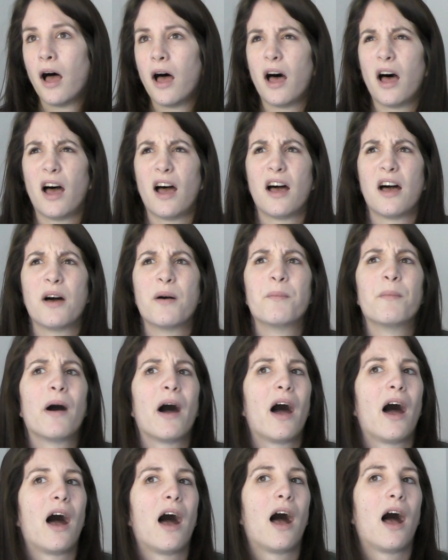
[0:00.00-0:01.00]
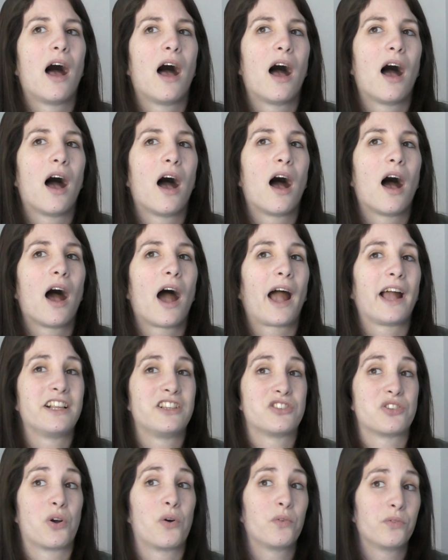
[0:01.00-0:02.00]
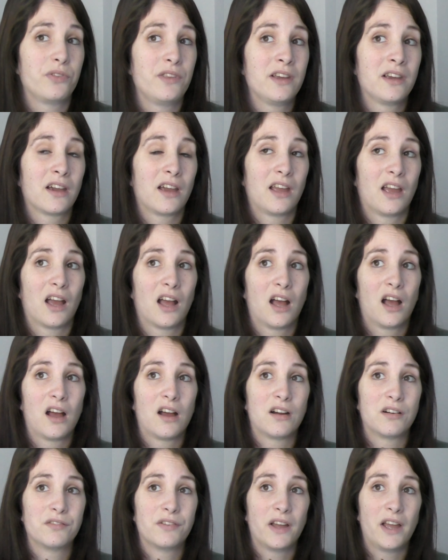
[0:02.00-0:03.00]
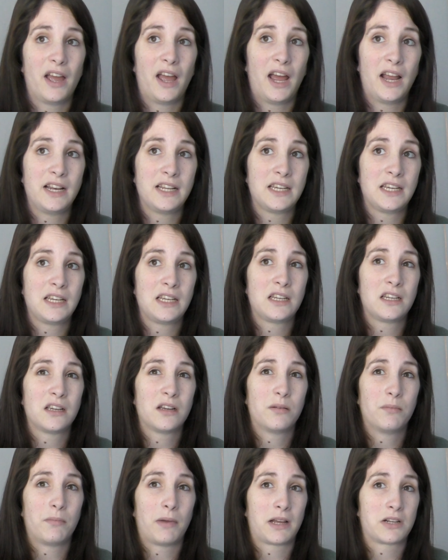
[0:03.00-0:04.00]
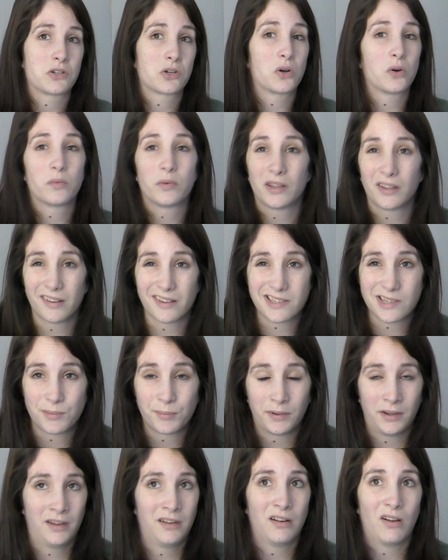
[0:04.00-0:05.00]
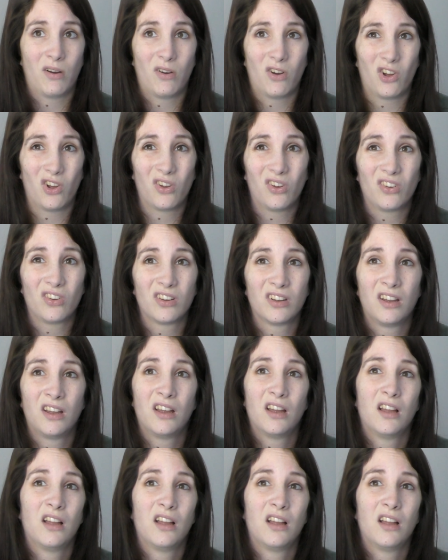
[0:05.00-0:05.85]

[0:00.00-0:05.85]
Um, I don't think I have any magical realism at all